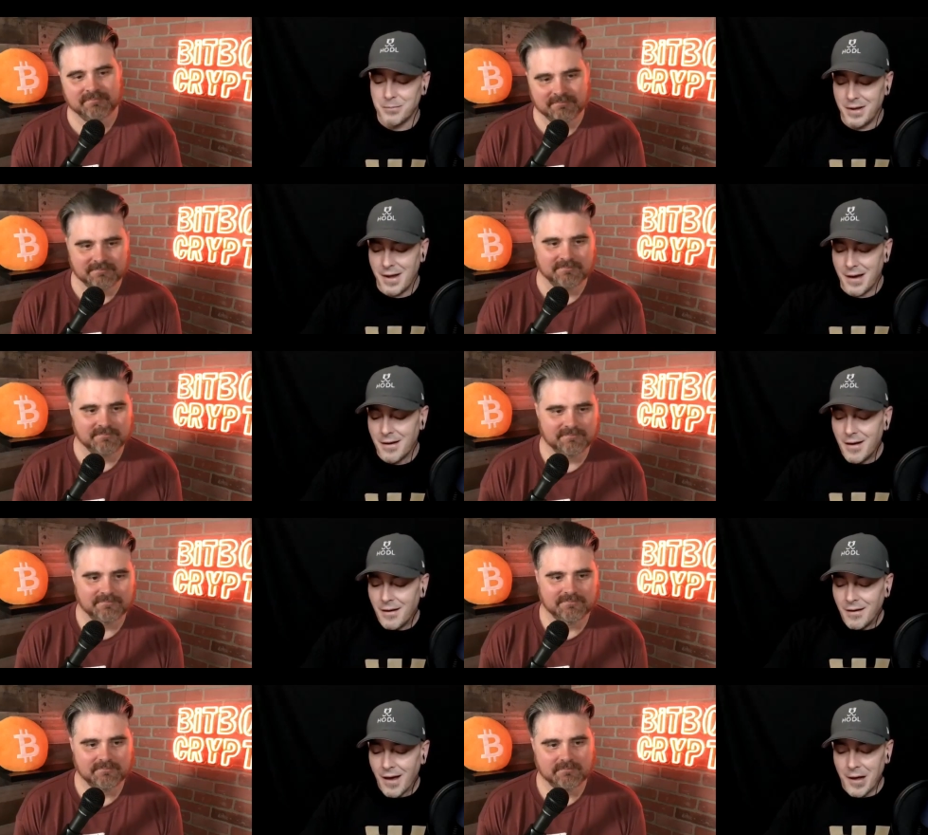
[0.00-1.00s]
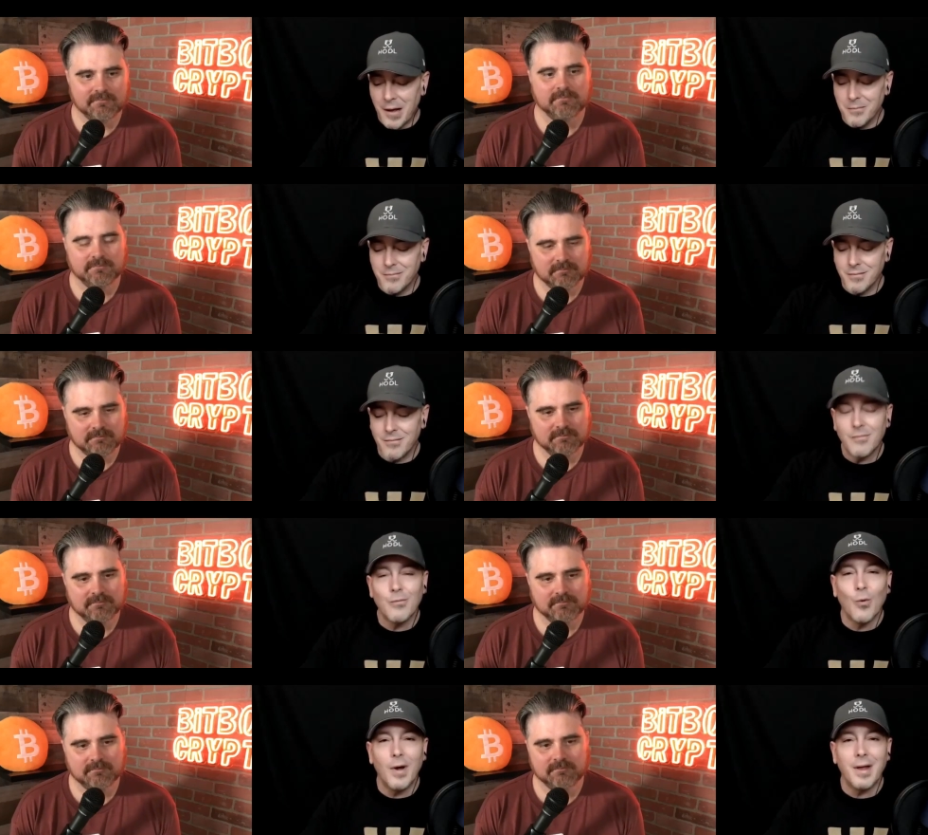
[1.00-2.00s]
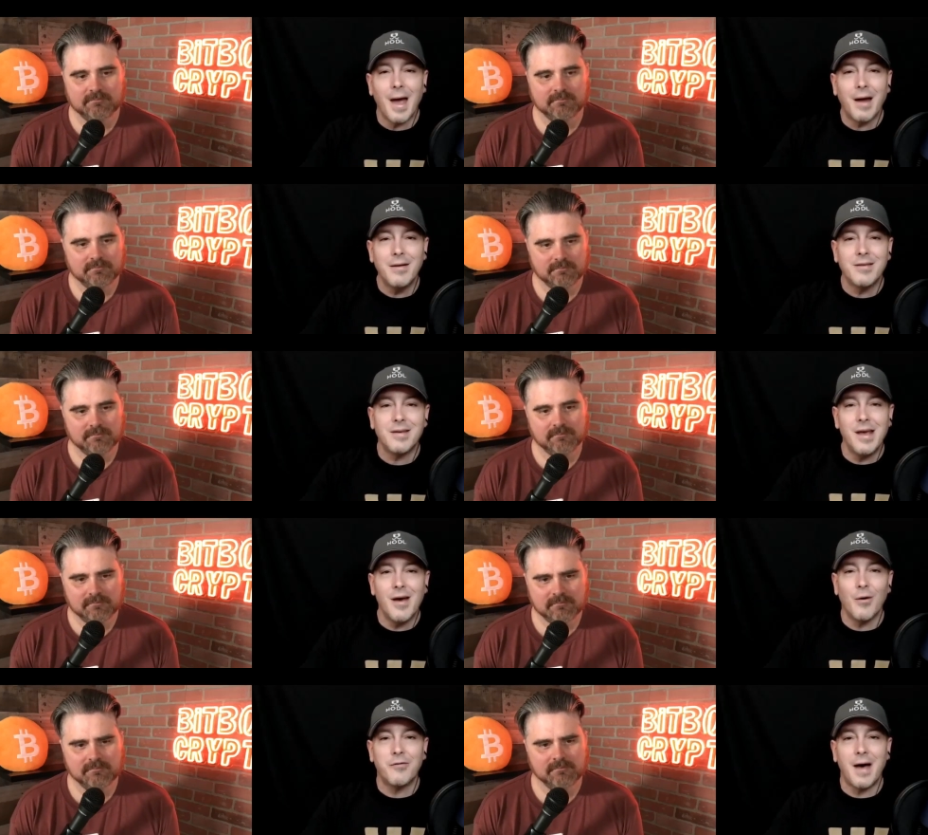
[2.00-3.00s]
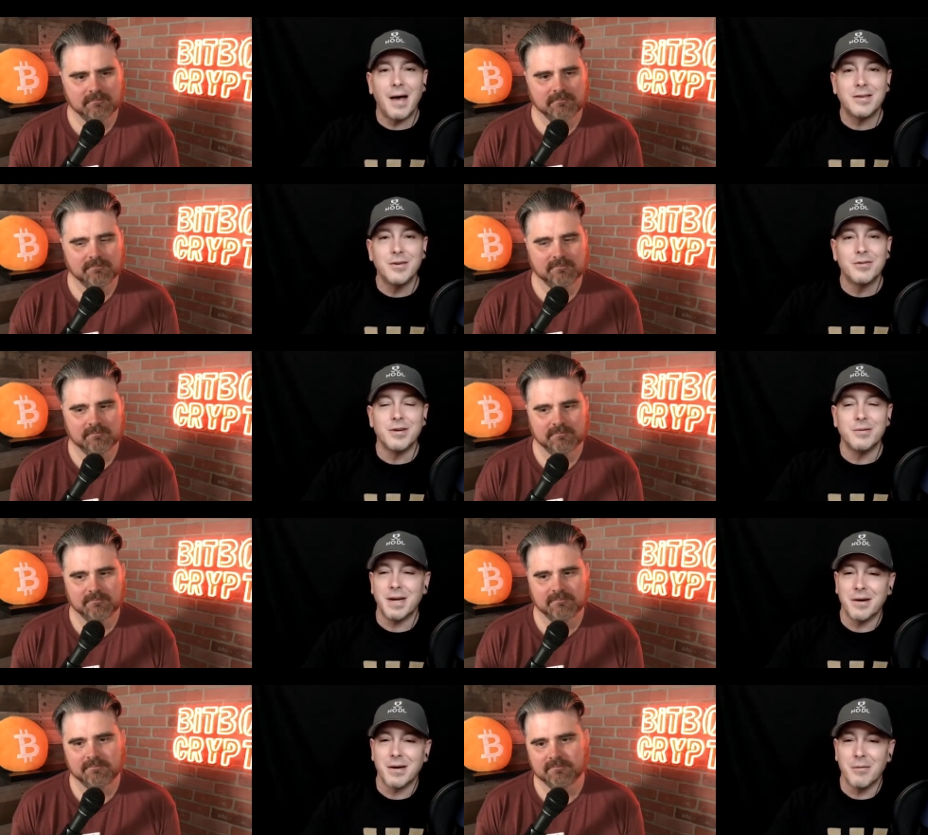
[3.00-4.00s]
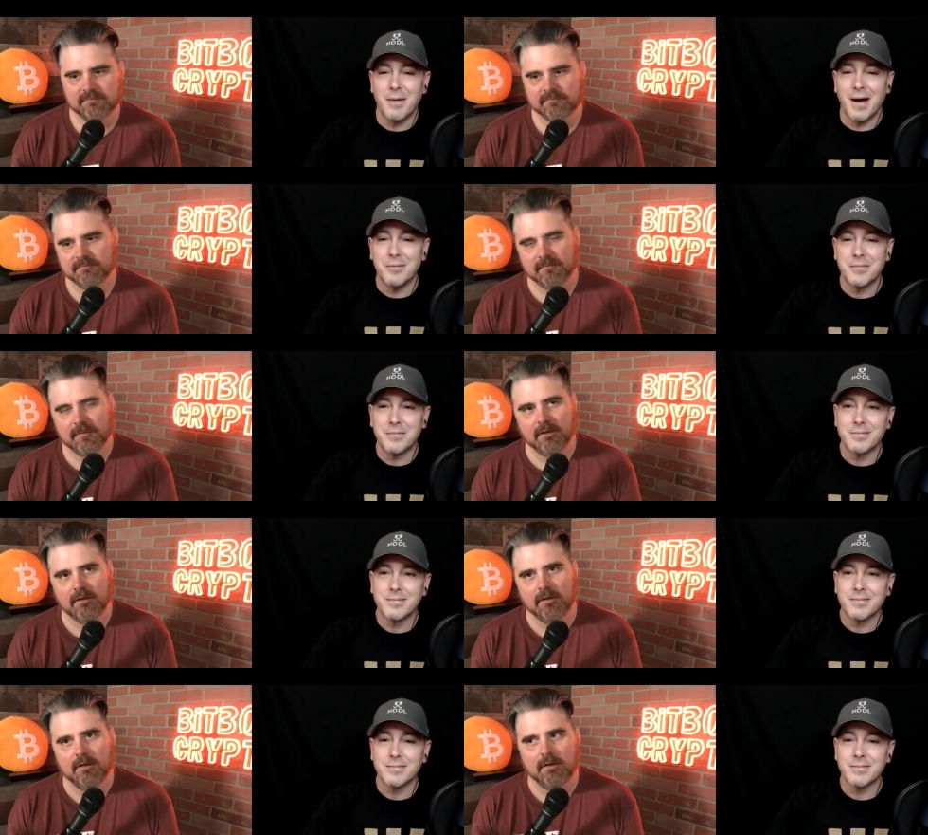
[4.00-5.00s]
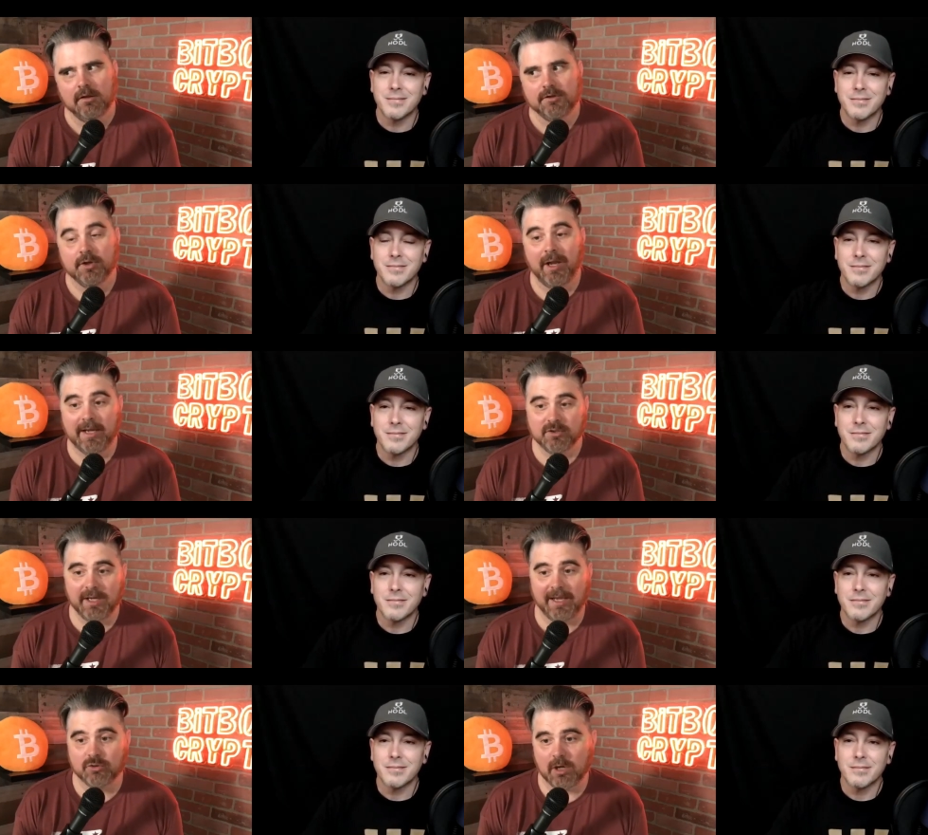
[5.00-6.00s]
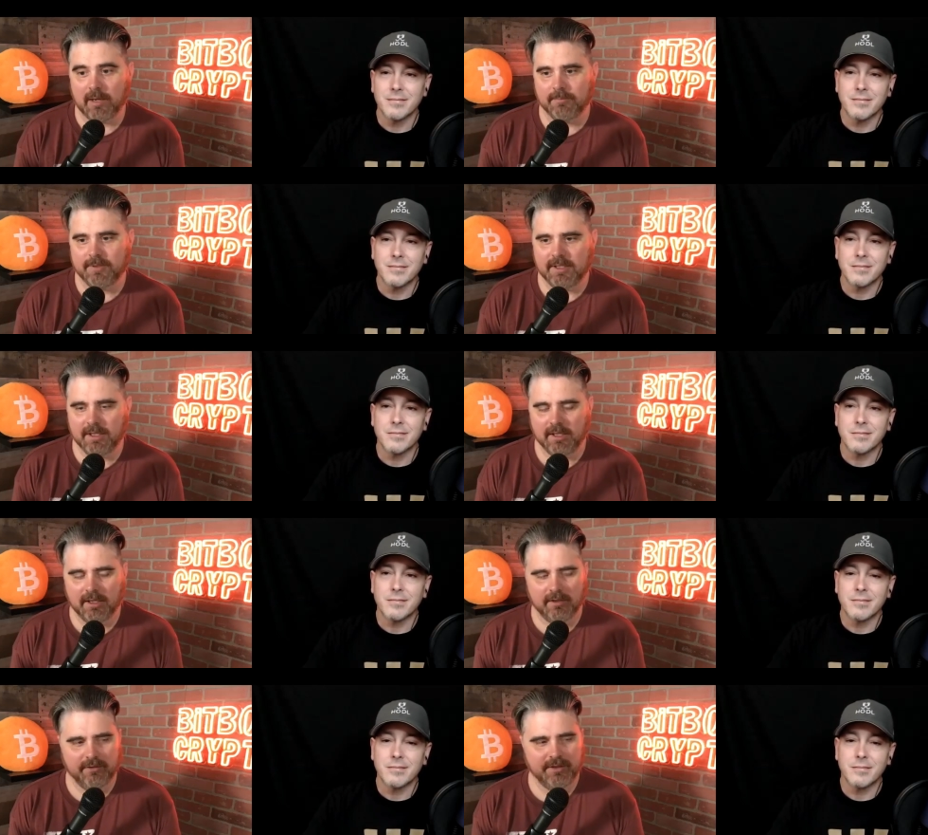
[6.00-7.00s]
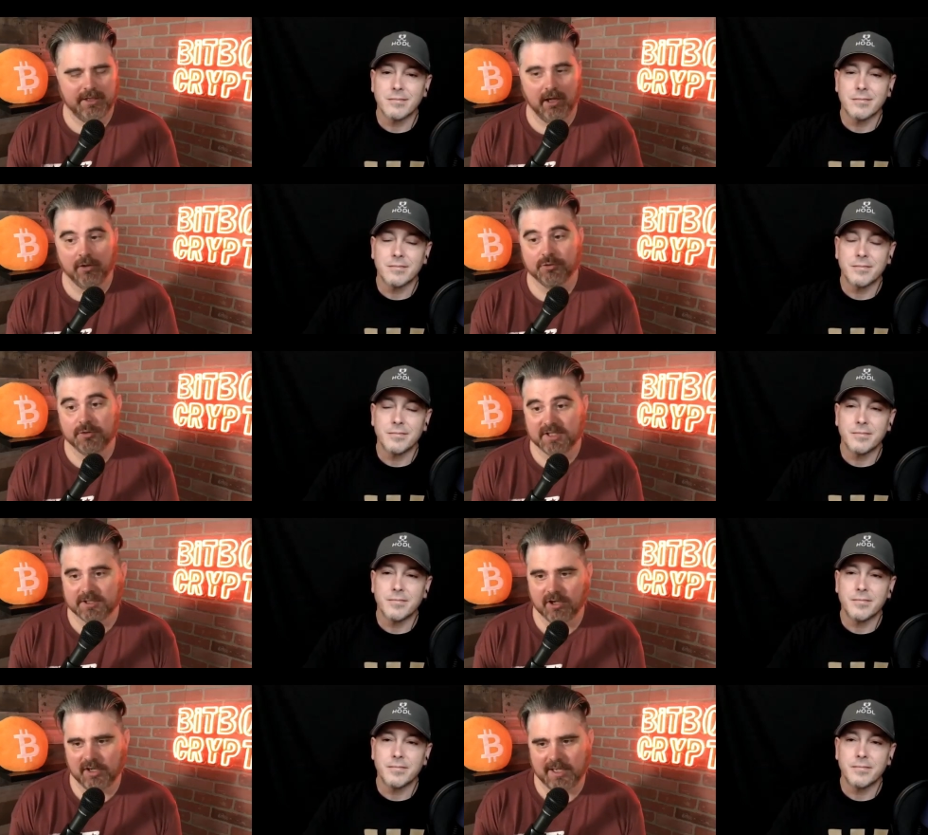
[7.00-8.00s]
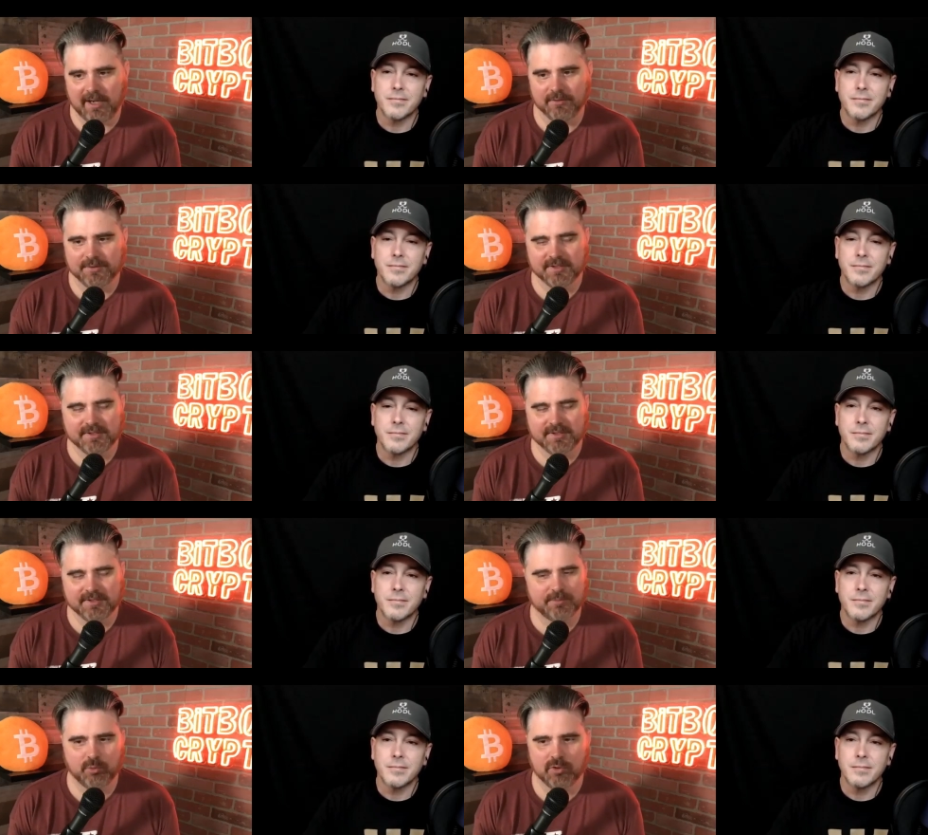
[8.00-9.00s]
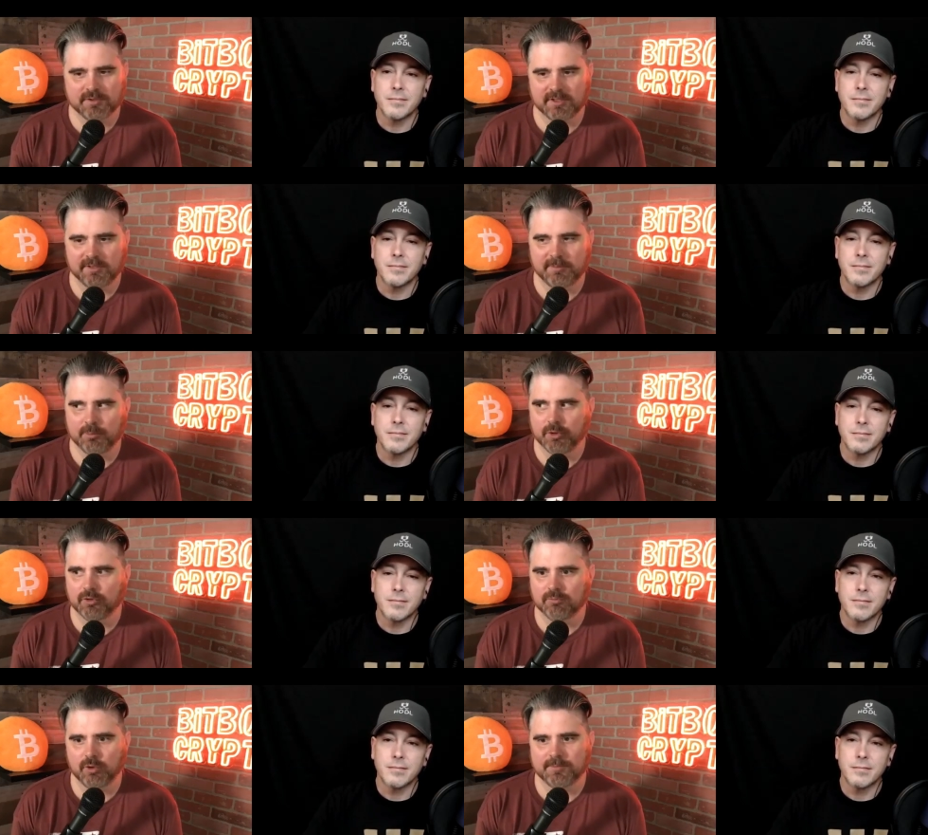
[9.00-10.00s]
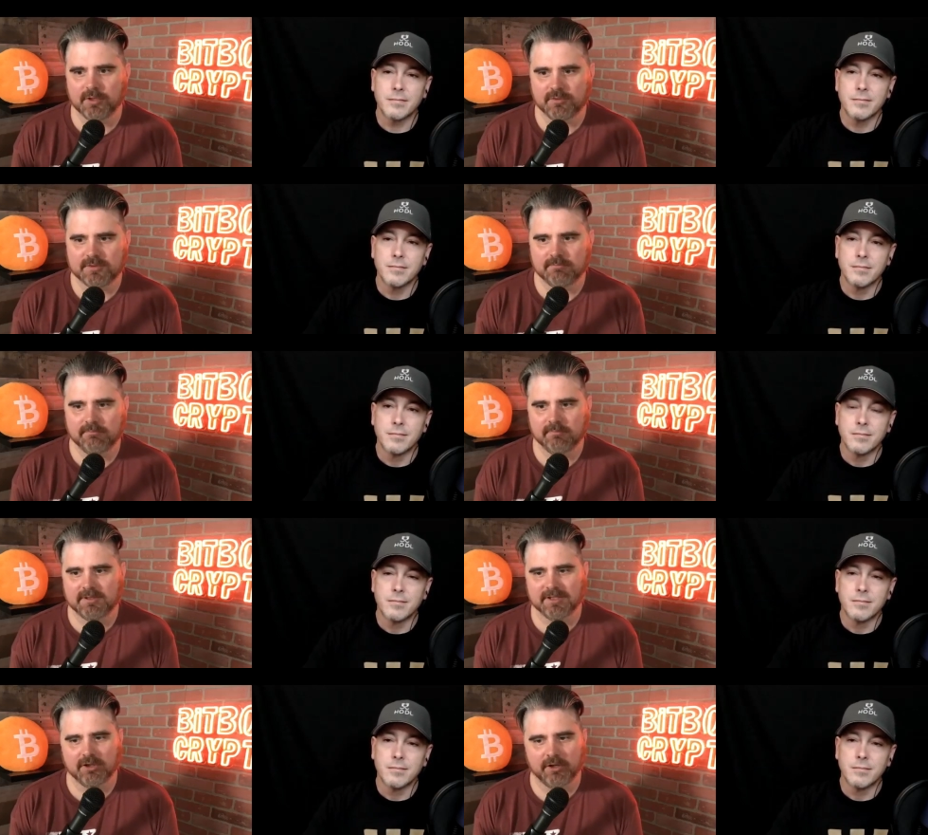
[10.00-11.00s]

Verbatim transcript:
Speaker 1: but yeah. How did the CEO of Facts YouTube channel come about?
Speaker 2: So I dropped the other two TikTok accounts, the CEO of Sports and the BitBoy Crypto TikTok